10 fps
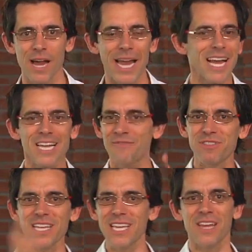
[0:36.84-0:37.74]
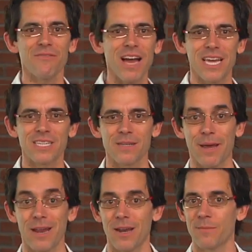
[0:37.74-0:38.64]
I got conflicting advice
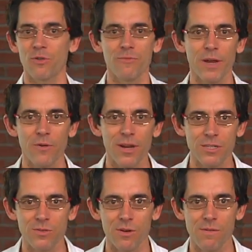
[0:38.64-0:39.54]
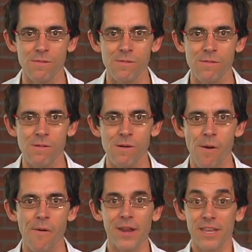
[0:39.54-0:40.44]
about how to improve my credit score.
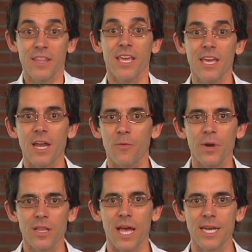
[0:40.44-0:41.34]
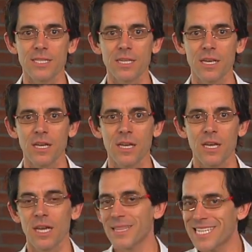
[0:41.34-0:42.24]
And in the end, I realized
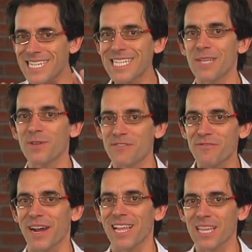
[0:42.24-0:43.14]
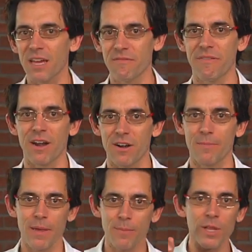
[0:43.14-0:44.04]
the system is frankly unfair
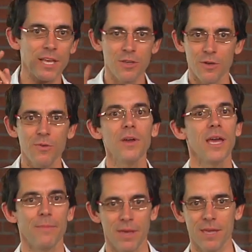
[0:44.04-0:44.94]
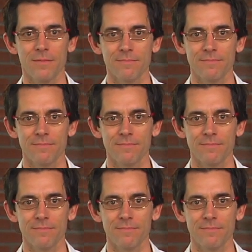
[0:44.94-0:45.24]
to people like you and me.